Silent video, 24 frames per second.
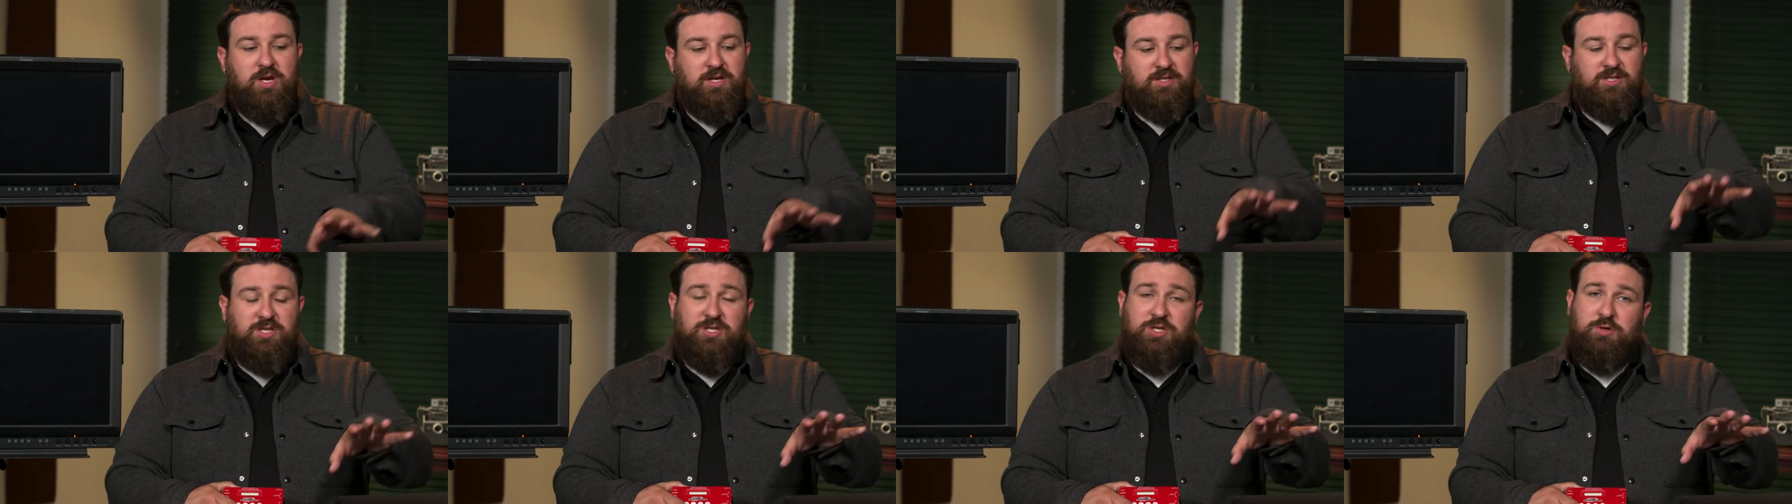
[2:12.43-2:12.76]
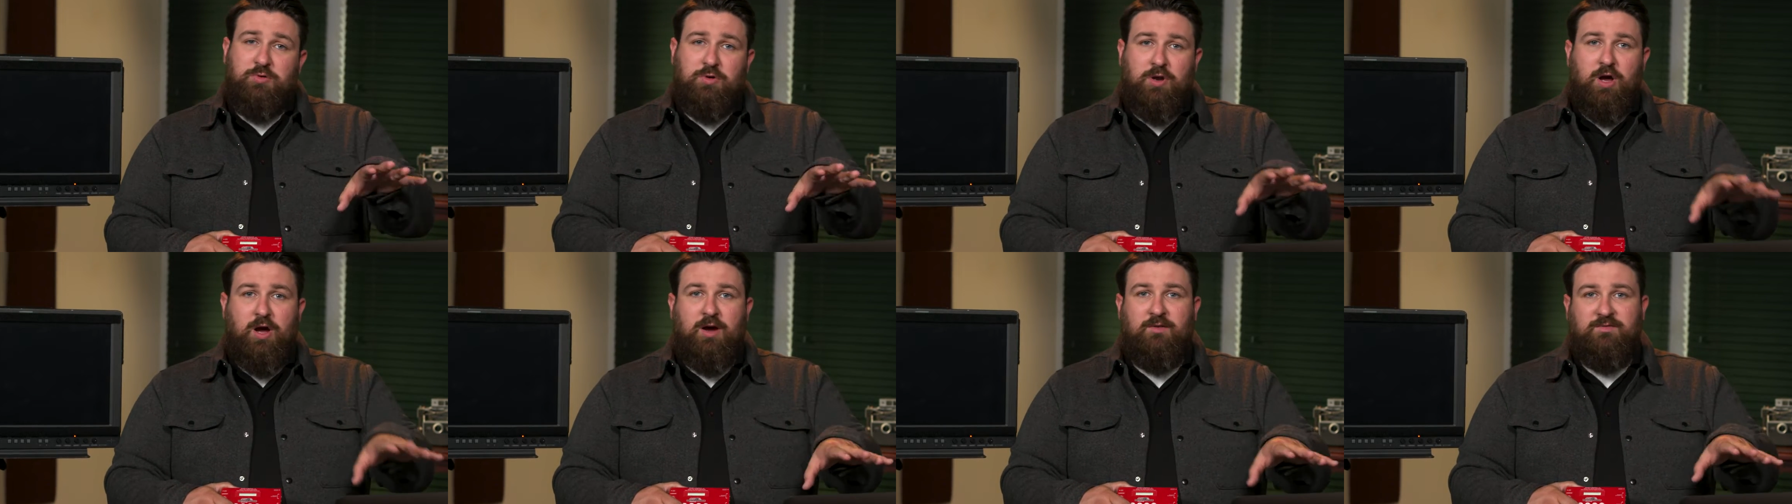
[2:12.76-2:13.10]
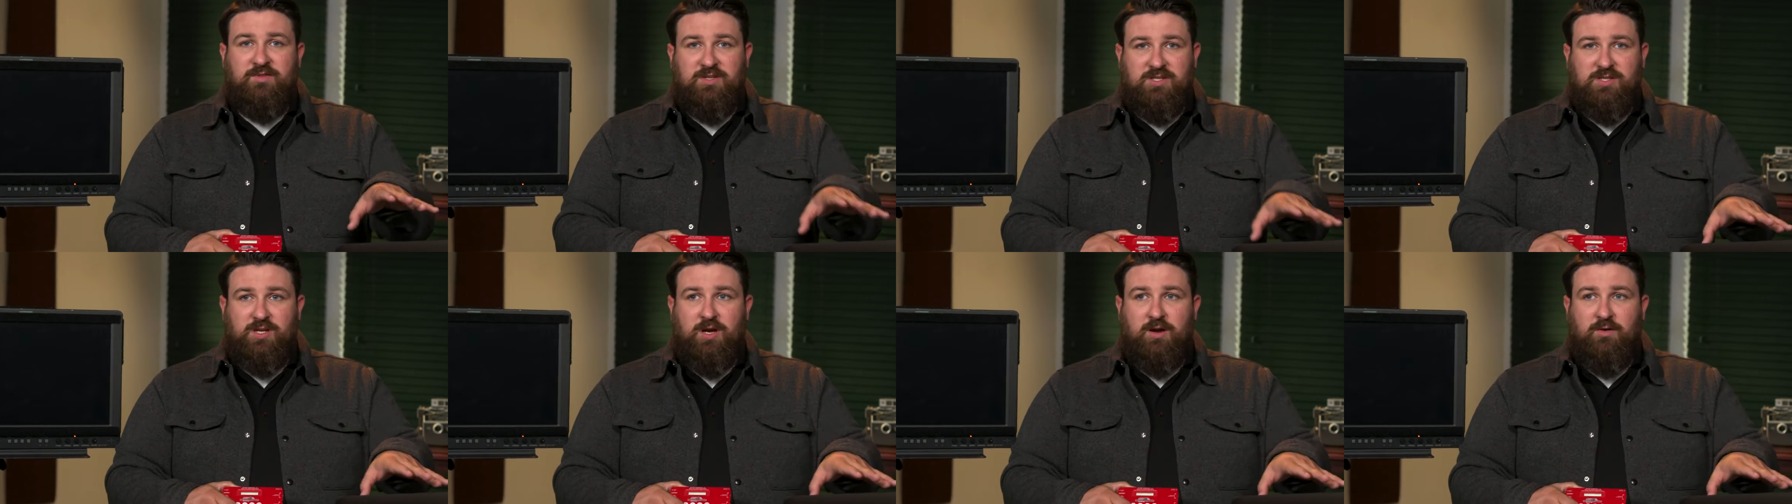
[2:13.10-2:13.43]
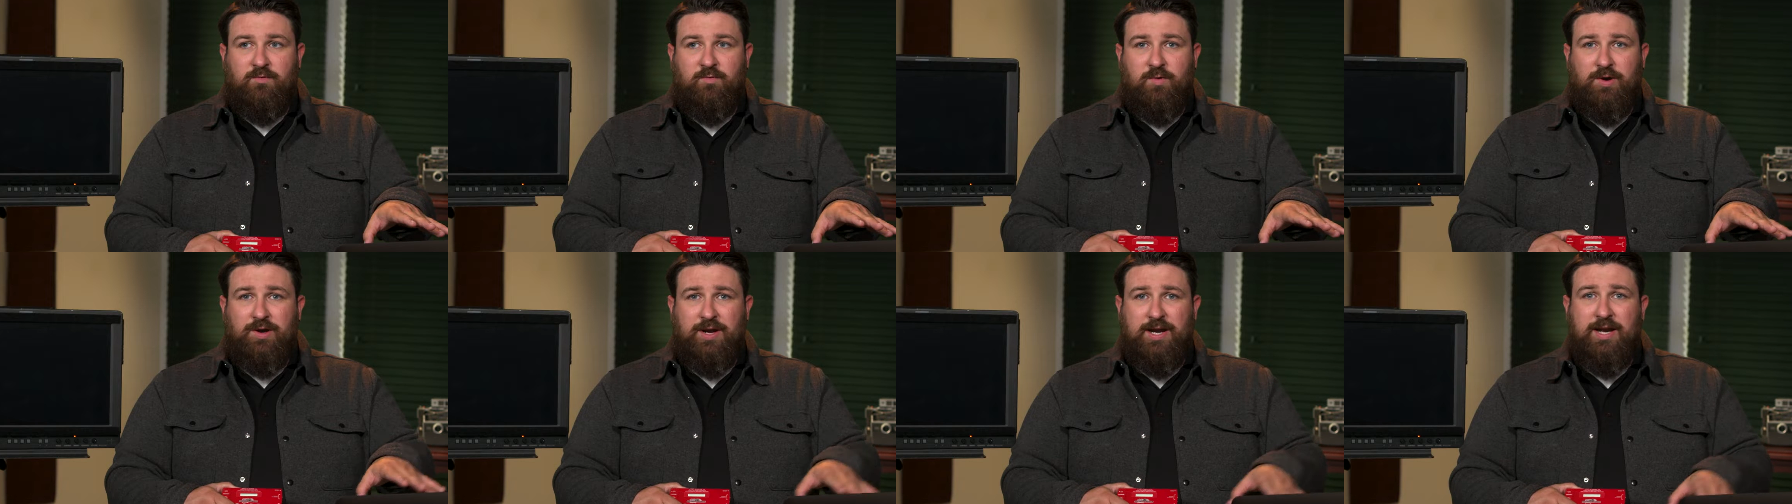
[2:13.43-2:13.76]
to do it off the
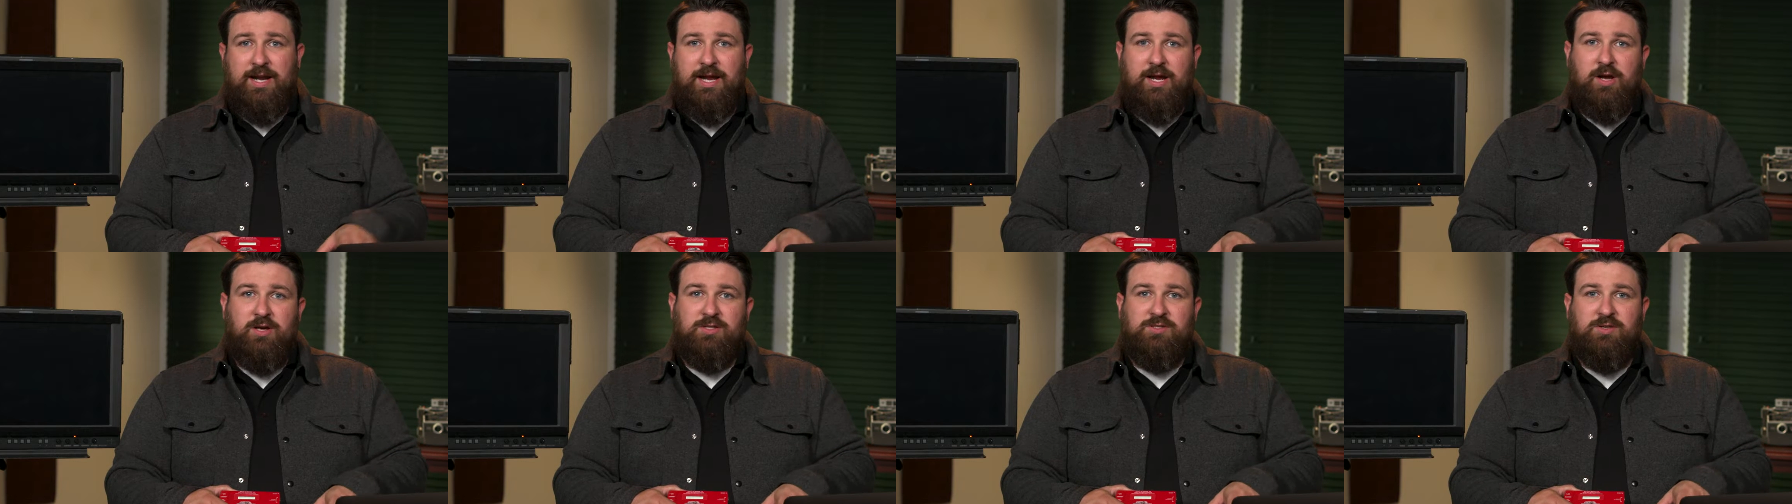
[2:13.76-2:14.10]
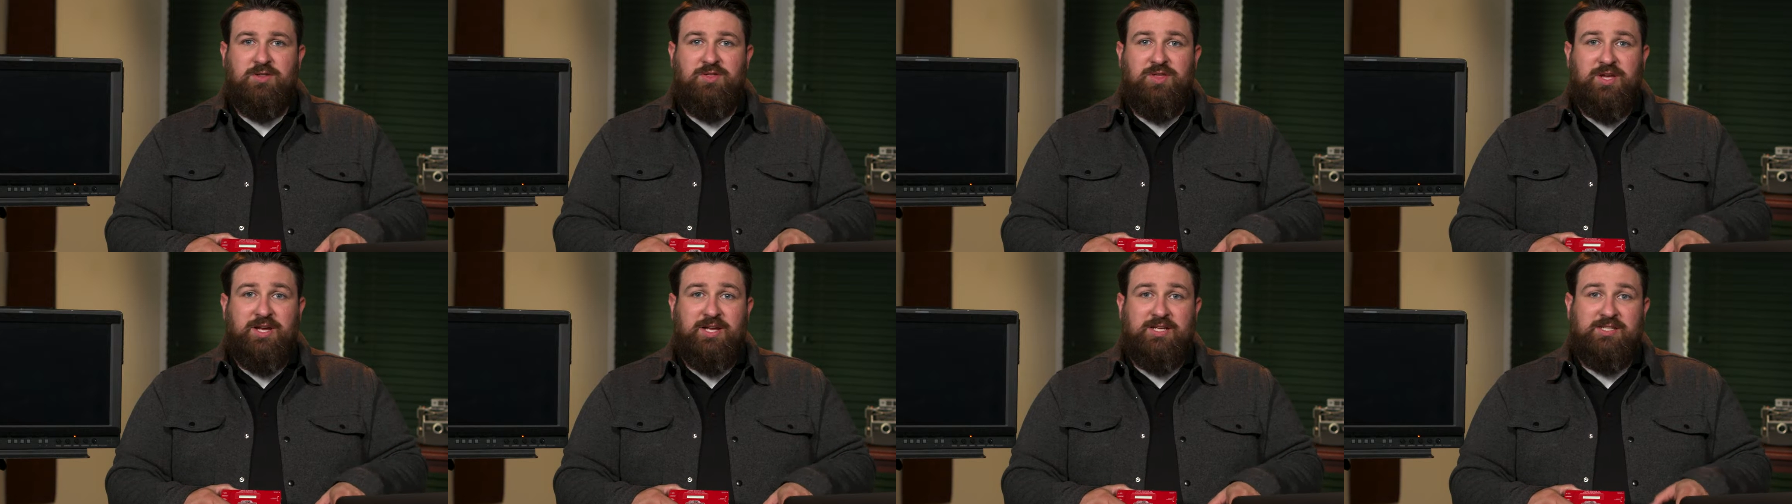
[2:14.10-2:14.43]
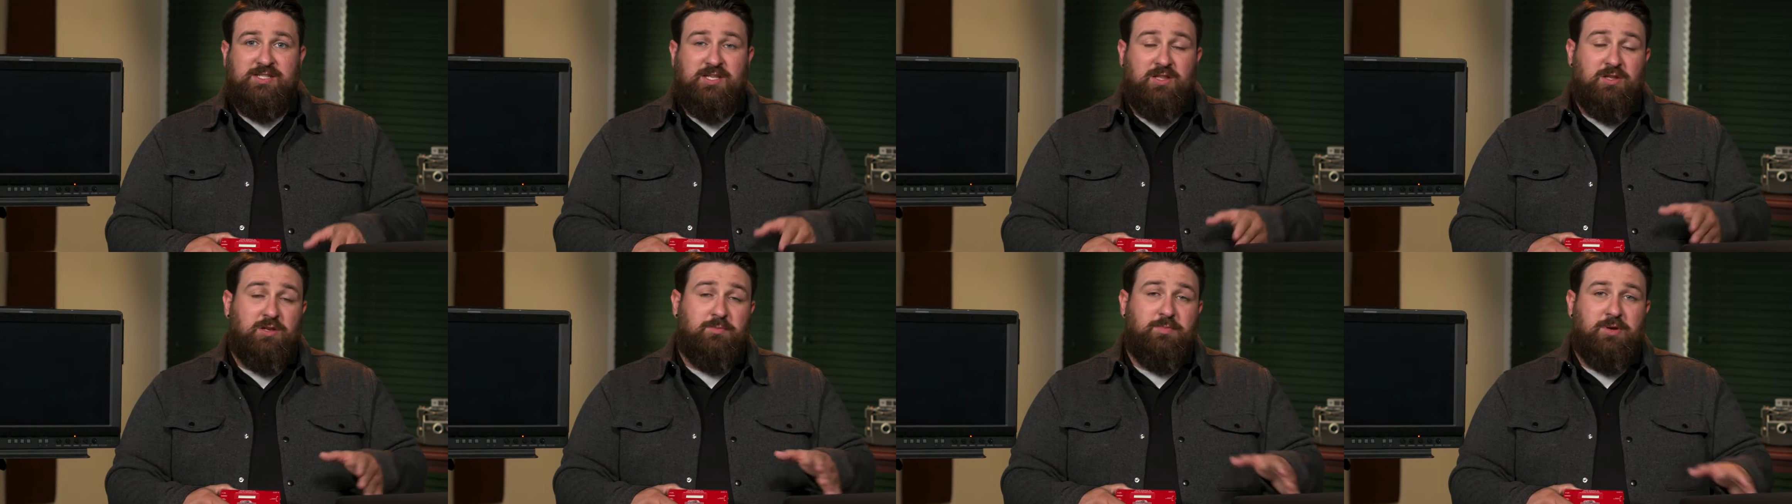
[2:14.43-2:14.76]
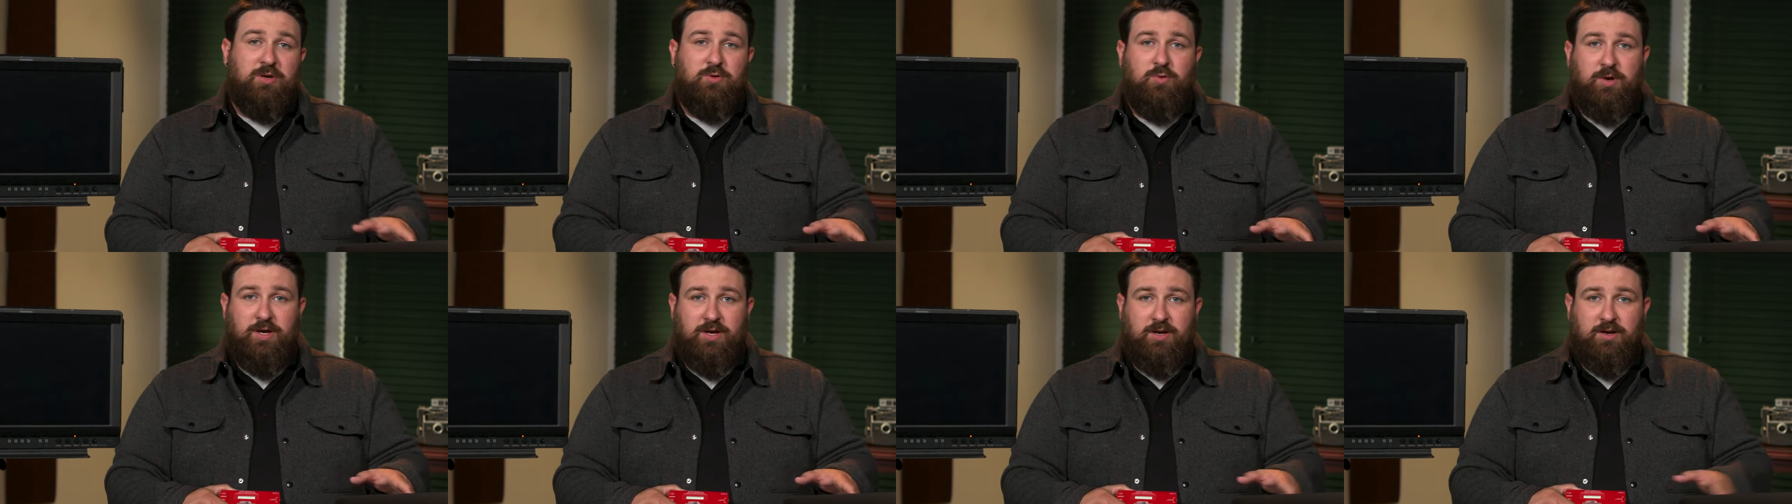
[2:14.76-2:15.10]
software, and I also think it's a little bit
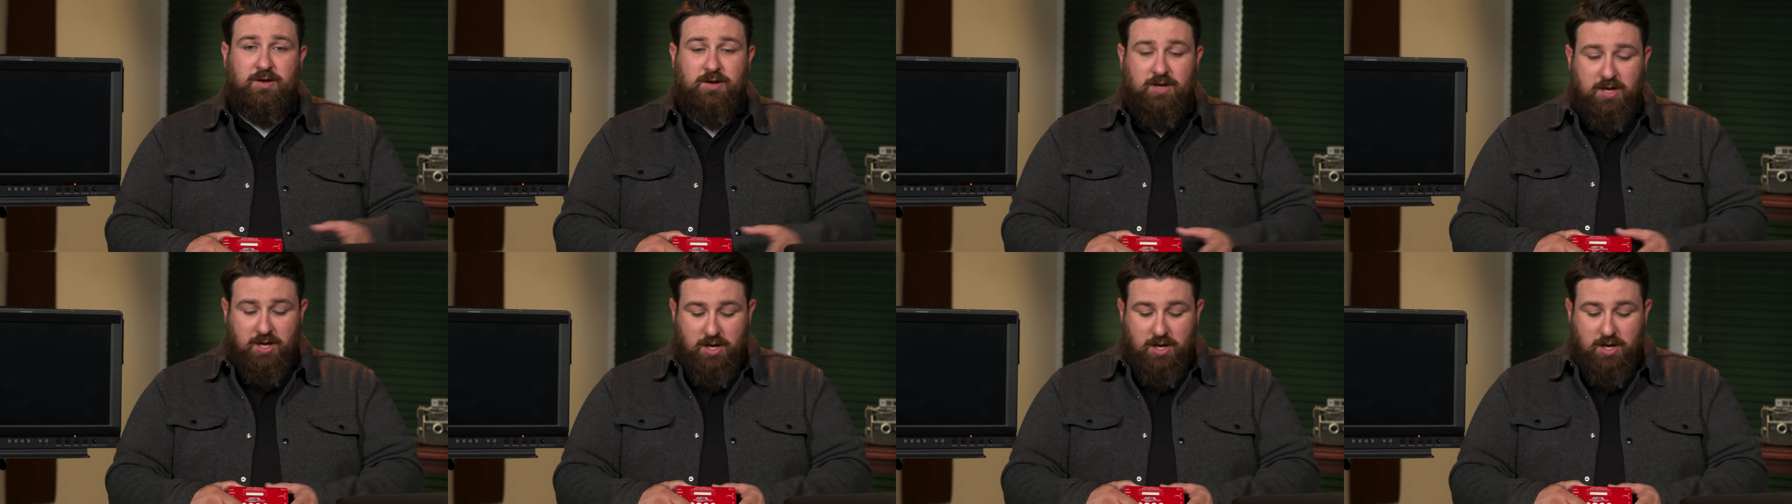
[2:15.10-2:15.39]
quicker.